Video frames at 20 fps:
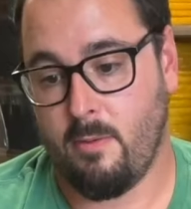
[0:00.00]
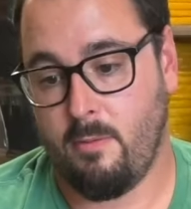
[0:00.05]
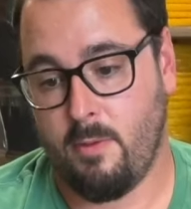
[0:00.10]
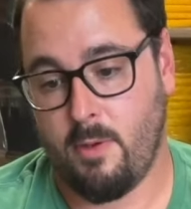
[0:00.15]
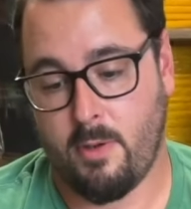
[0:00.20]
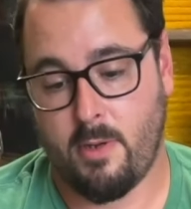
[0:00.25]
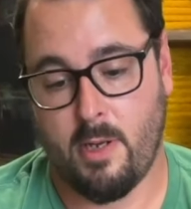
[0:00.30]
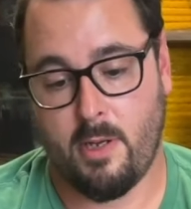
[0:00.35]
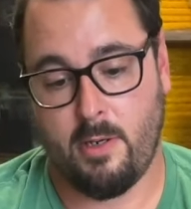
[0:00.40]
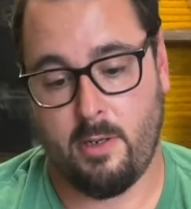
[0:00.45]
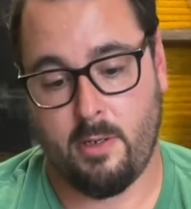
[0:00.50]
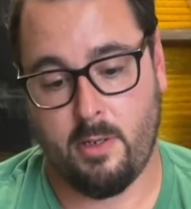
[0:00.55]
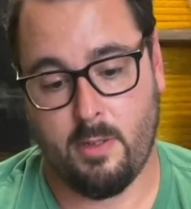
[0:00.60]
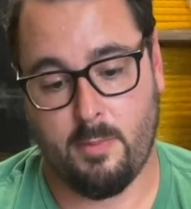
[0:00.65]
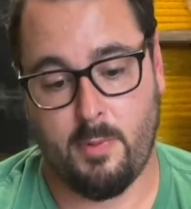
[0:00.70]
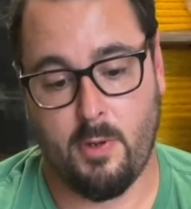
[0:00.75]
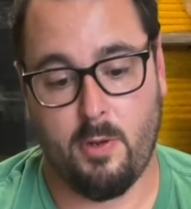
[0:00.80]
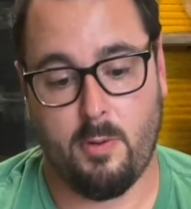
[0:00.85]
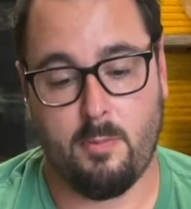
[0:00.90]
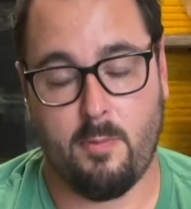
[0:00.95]
will cut you to the
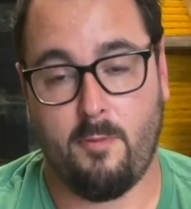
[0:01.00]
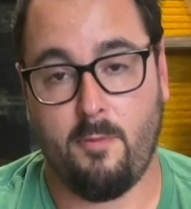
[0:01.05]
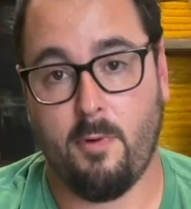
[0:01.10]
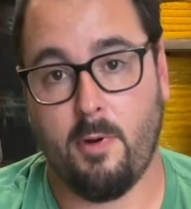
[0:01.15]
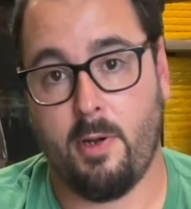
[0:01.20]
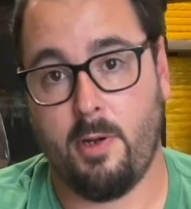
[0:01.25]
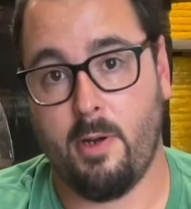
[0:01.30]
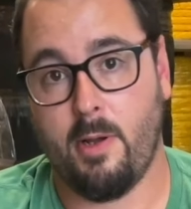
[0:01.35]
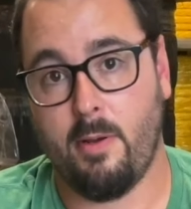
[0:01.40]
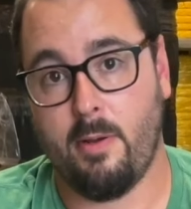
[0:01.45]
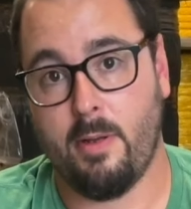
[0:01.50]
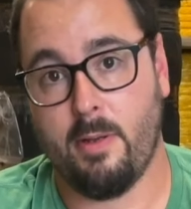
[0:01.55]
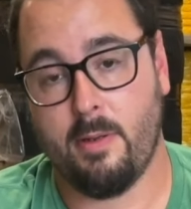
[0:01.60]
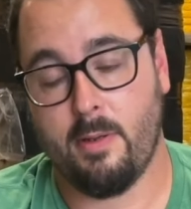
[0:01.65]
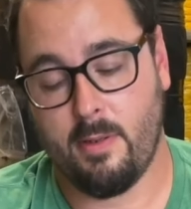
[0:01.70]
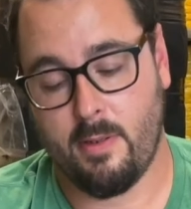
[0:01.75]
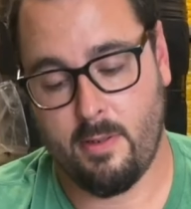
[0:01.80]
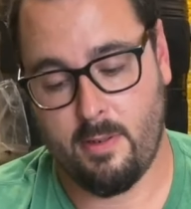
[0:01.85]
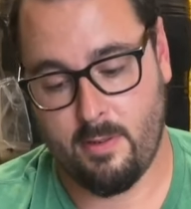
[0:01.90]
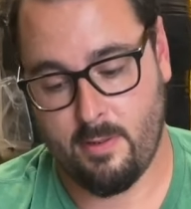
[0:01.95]
bone before you know it.
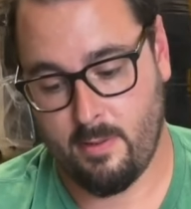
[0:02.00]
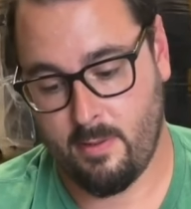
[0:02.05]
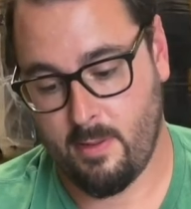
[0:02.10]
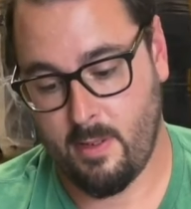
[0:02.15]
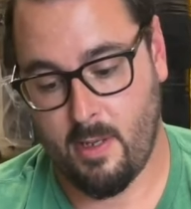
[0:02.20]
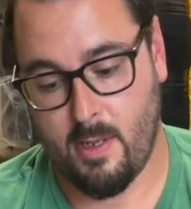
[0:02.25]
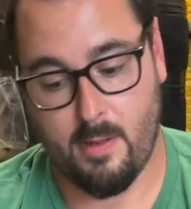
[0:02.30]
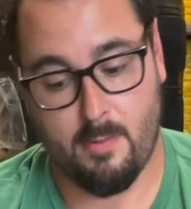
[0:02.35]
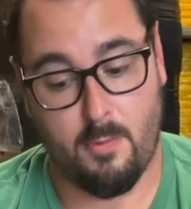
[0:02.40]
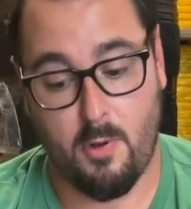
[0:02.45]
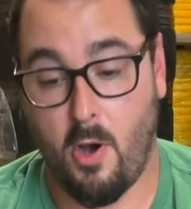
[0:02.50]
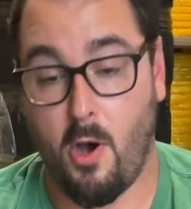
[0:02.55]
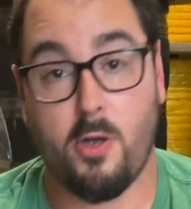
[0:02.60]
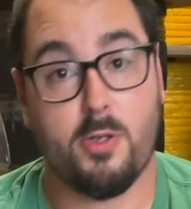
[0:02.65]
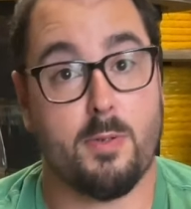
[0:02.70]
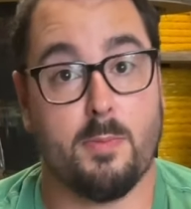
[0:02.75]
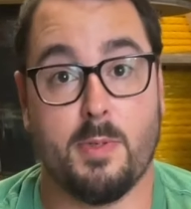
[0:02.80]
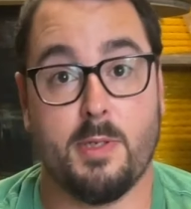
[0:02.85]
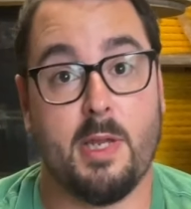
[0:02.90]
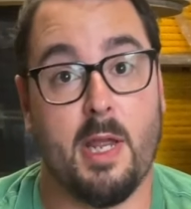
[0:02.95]

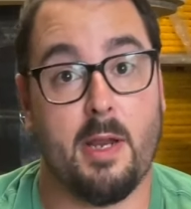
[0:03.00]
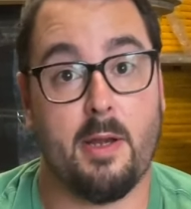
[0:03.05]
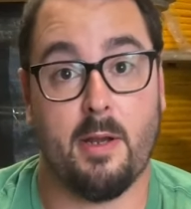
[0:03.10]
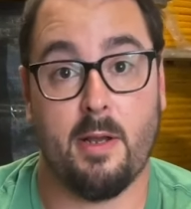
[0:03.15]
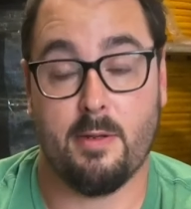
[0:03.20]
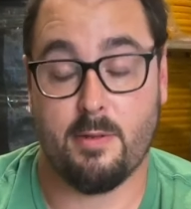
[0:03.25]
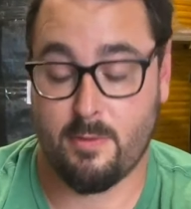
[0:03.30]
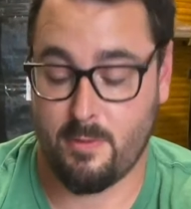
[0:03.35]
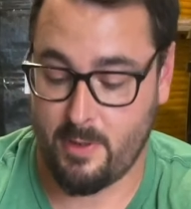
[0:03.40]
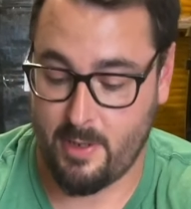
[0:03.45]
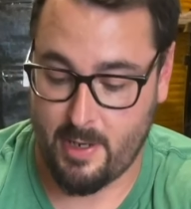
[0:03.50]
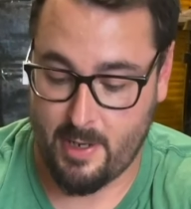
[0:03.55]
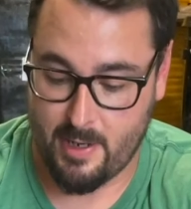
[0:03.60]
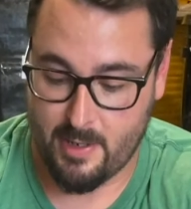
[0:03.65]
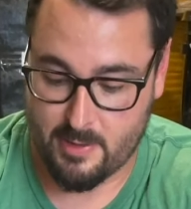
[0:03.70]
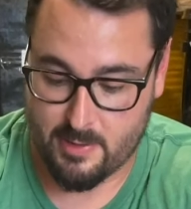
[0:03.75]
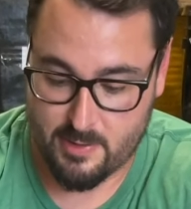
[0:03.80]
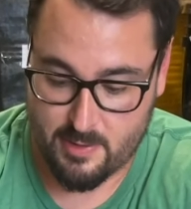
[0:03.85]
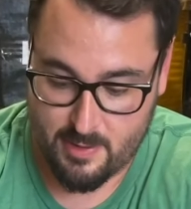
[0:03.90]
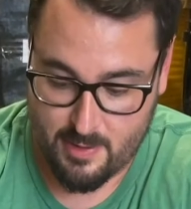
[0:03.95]
Awesome steak knives for the
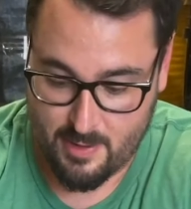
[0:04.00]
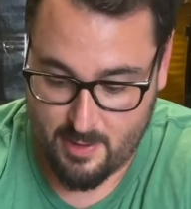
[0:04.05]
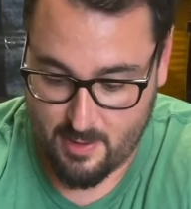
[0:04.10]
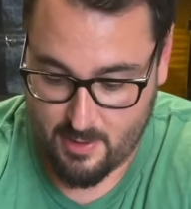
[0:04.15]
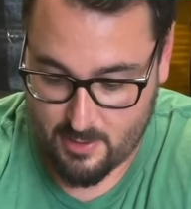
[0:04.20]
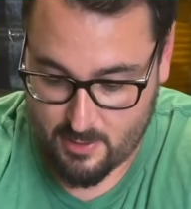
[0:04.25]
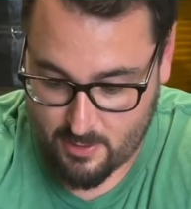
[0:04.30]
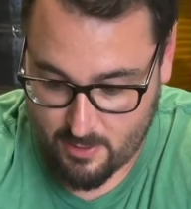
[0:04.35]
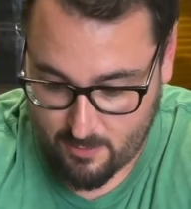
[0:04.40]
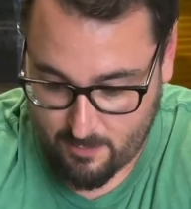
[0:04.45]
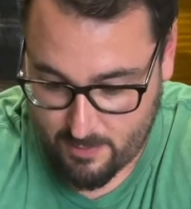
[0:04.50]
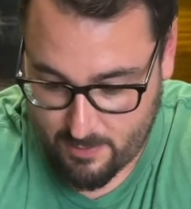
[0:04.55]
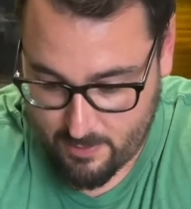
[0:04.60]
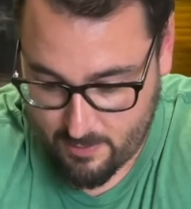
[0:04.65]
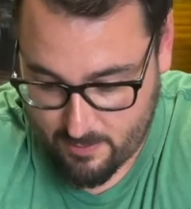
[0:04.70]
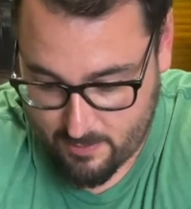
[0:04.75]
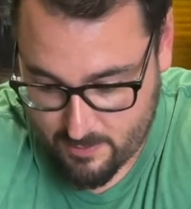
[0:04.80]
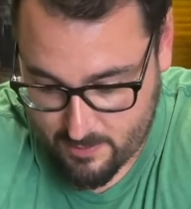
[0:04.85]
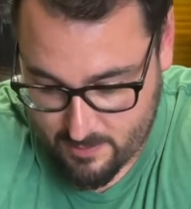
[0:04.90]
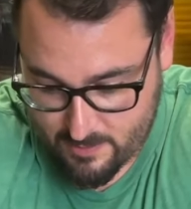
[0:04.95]
house. That's all we
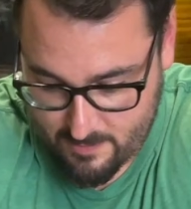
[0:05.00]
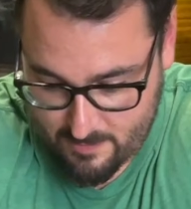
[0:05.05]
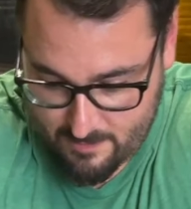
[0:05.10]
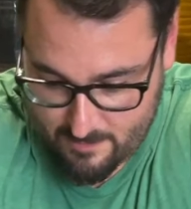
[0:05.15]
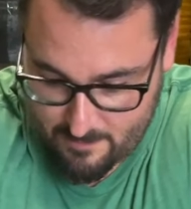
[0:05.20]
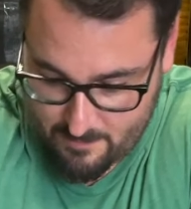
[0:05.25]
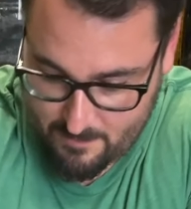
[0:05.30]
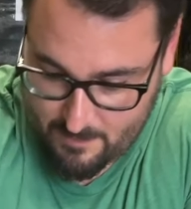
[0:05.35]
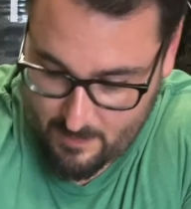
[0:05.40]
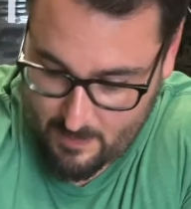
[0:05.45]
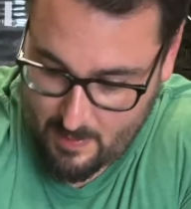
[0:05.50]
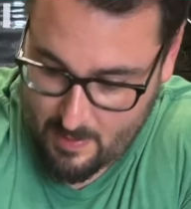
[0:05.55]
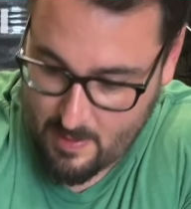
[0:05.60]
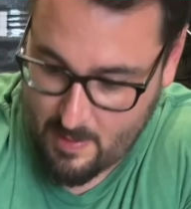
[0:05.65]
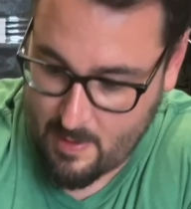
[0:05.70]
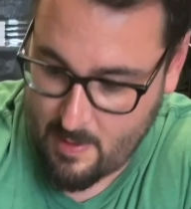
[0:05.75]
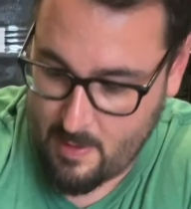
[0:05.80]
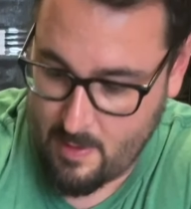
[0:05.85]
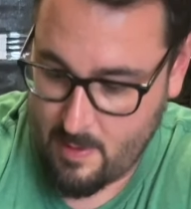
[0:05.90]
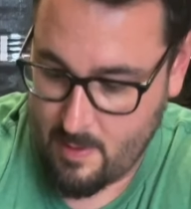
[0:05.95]
use.
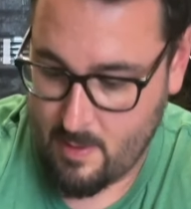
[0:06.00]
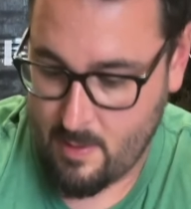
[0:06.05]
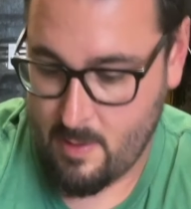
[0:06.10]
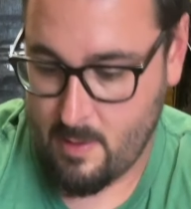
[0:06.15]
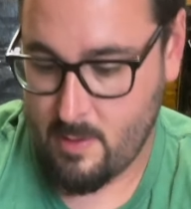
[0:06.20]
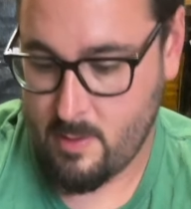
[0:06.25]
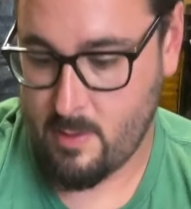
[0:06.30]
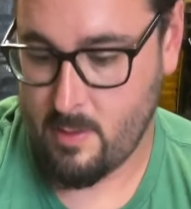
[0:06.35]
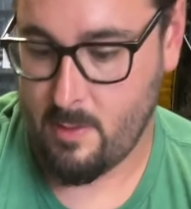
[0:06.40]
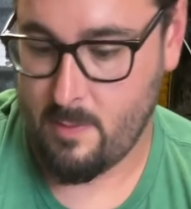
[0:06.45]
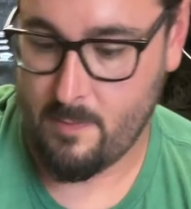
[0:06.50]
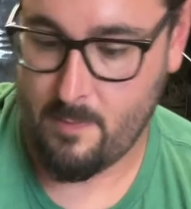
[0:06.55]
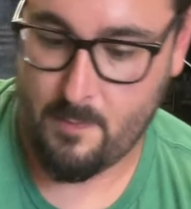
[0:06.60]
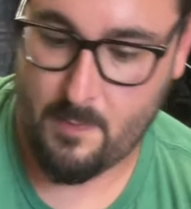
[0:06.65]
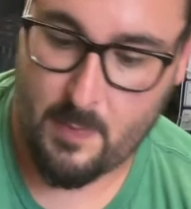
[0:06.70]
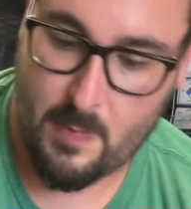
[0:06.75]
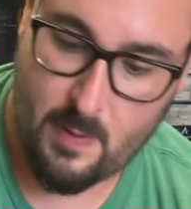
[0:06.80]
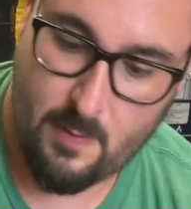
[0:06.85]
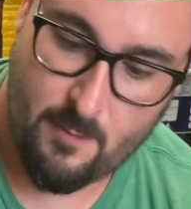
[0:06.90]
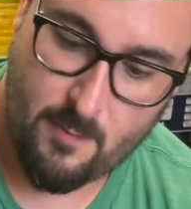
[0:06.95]
So
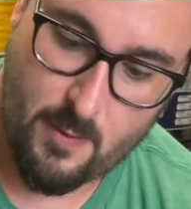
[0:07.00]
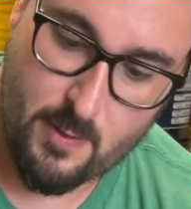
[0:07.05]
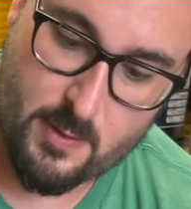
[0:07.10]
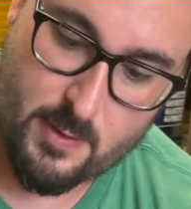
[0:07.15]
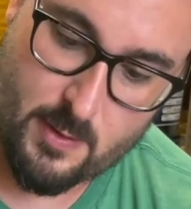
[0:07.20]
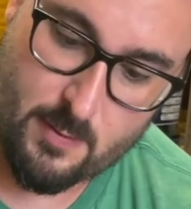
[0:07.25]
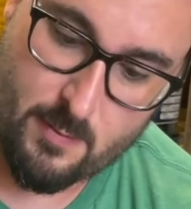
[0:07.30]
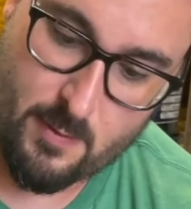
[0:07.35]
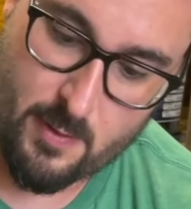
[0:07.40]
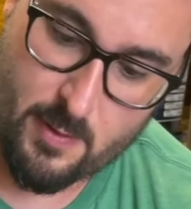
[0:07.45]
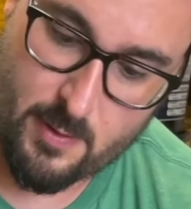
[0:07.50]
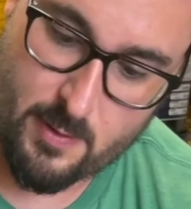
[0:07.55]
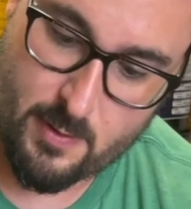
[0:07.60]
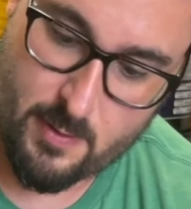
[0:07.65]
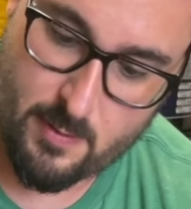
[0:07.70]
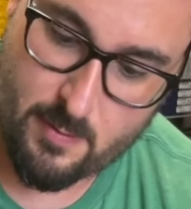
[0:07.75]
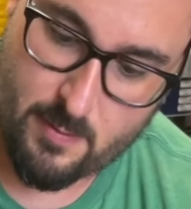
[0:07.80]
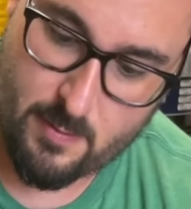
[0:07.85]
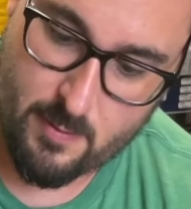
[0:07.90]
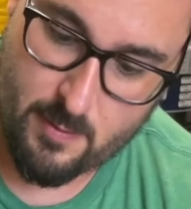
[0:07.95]
first thing we're going to
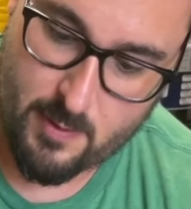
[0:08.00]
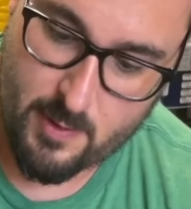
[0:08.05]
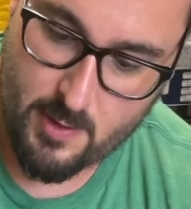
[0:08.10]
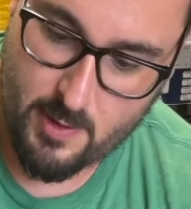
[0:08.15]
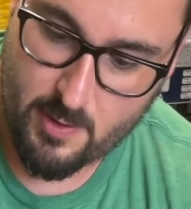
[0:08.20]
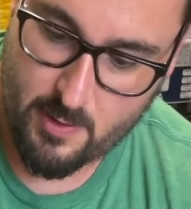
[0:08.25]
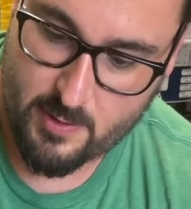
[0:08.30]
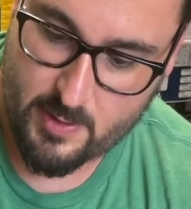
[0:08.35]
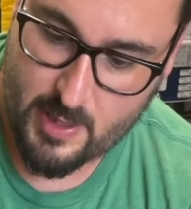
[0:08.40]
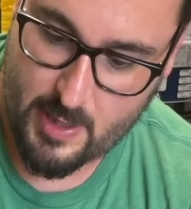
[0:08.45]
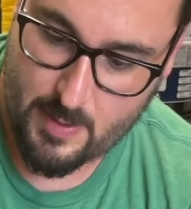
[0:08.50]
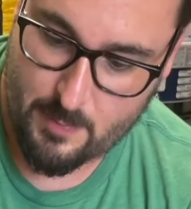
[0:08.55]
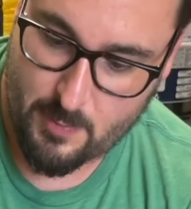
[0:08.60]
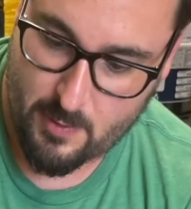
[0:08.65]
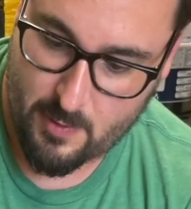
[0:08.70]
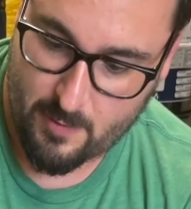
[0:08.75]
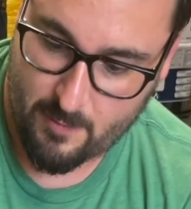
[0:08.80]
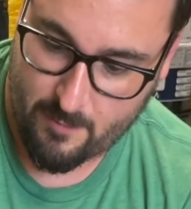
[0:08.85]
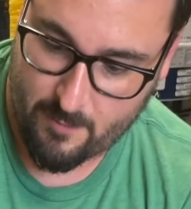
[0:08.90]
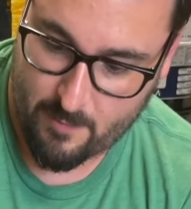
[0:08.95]
do, we're going to cut our tape
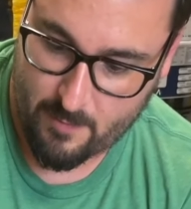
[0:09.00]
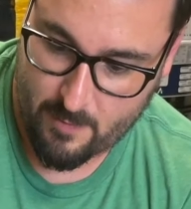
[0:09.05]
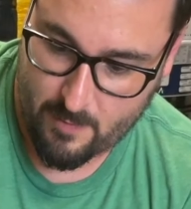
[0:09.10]
off.